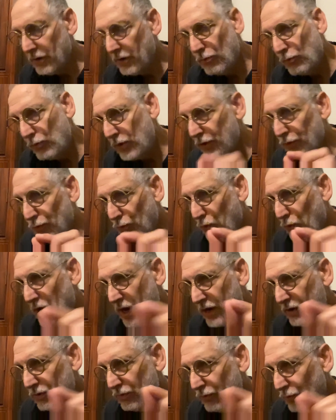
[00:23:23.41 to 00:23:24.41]
with
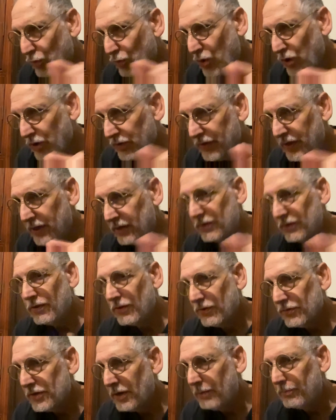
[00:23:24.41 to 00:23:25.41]
one word that
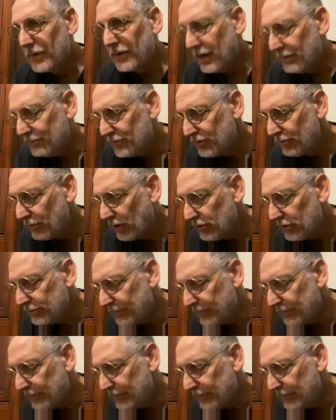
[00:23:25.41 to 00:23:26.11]
sometimes throws